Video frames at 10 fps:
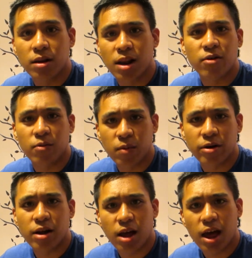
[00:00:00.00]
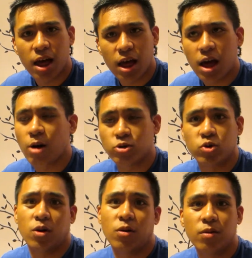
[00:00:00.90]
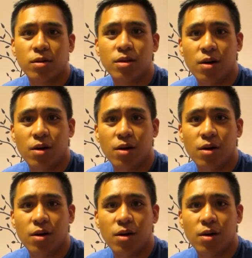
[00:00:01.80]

That was a weird outro, so